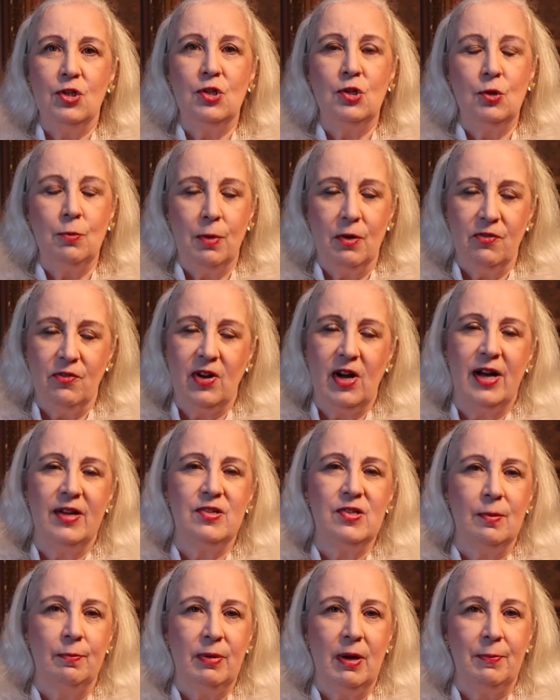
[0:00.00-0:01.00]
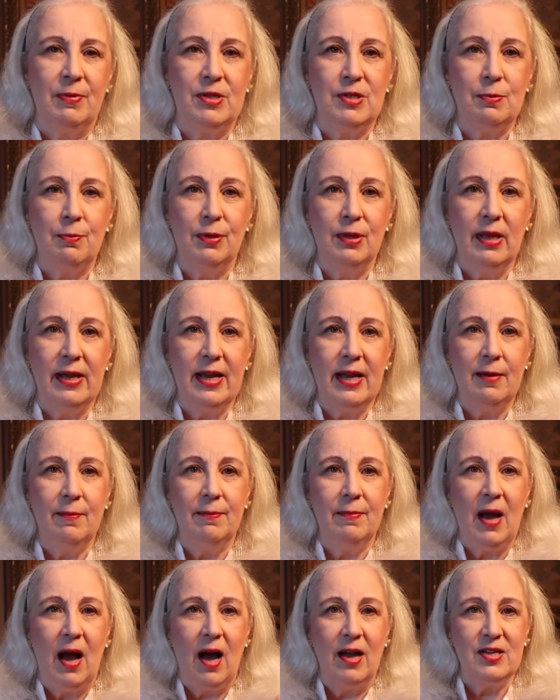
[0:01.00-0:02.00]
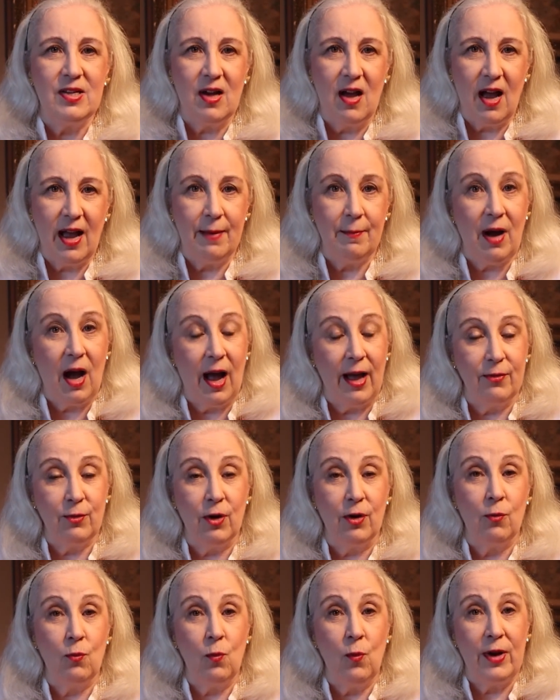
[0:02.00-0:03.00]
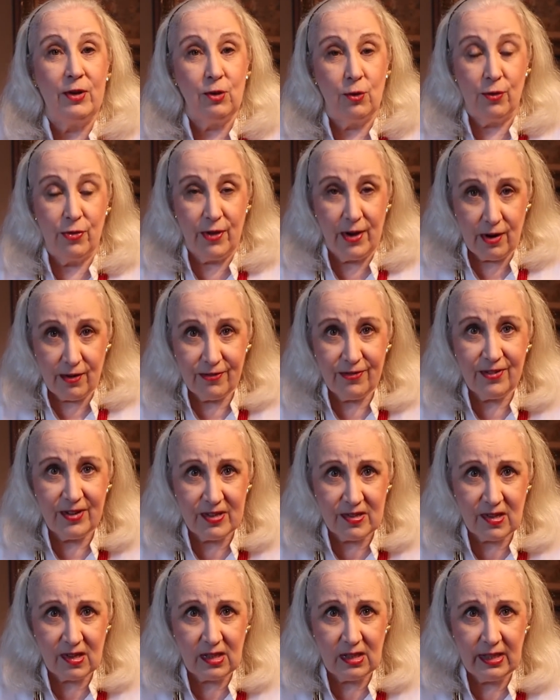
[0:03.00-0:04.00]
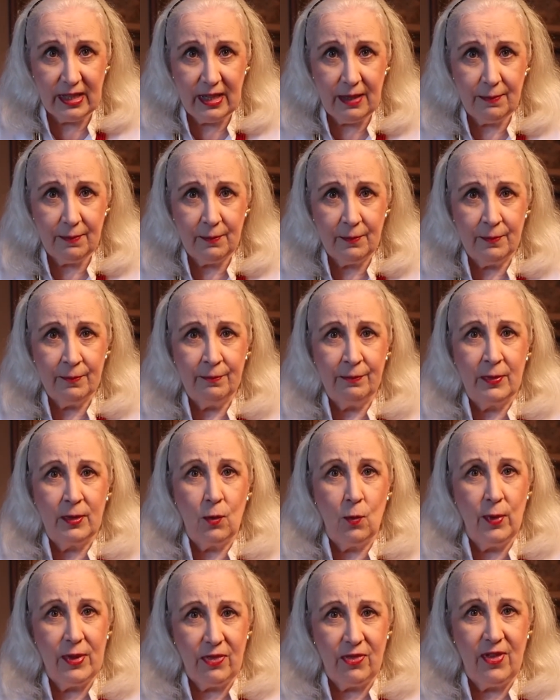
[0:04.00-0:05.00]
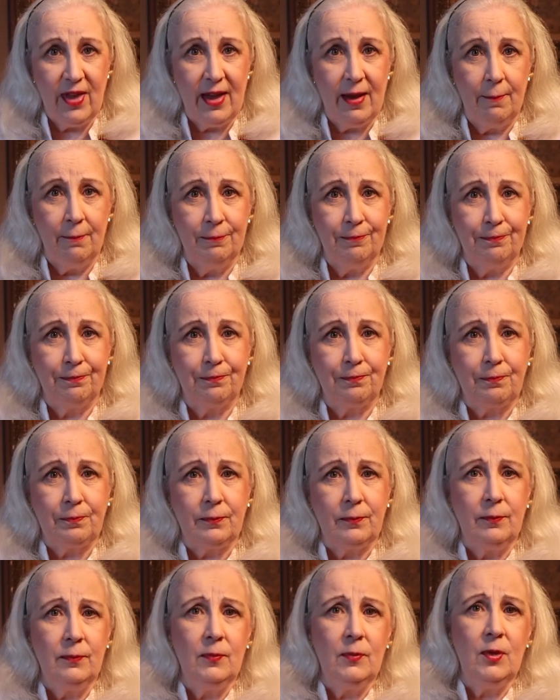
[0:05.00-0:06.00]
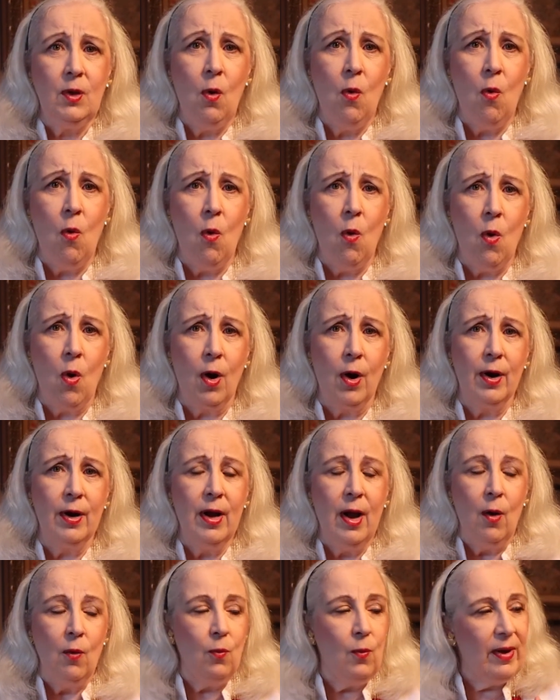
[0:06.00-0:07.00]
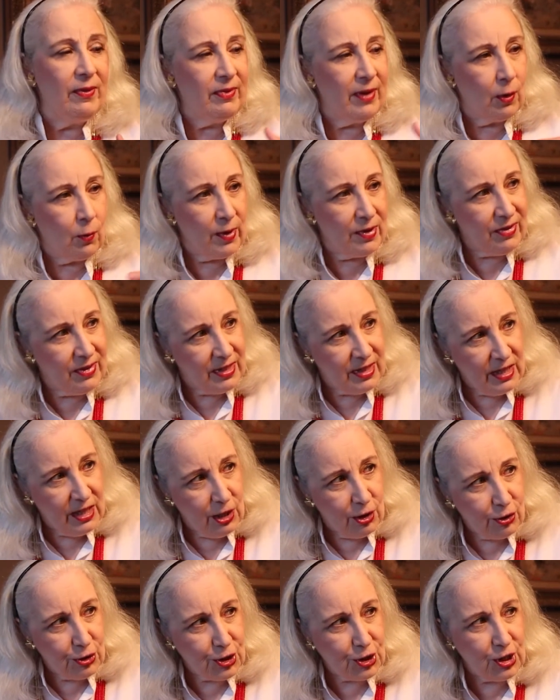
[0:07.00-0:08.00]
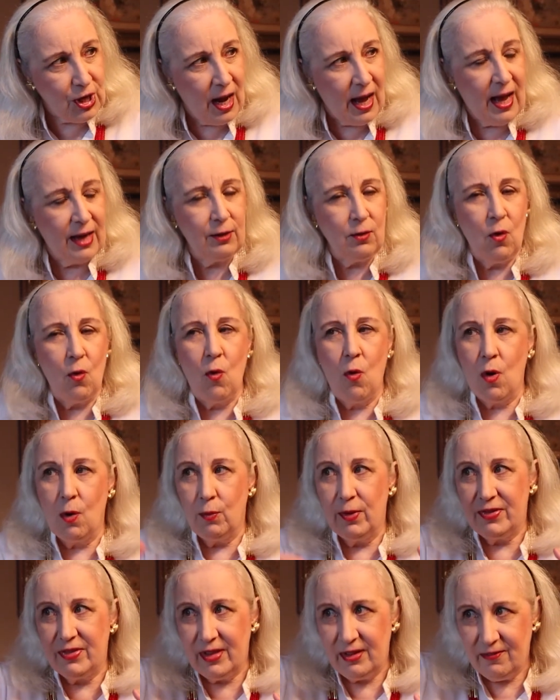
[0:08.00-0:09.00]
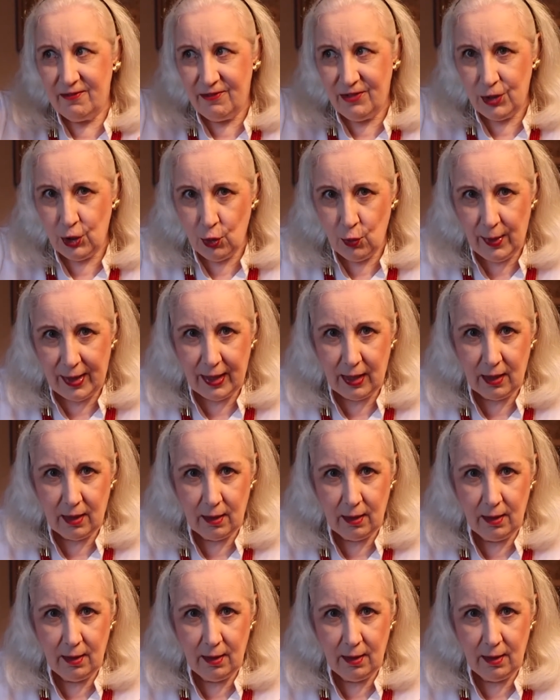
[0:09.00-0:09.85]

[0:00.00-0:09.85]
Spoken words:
to supervise the puppy's play time either when you're there physically with them, or when they're within earshot or within viewing.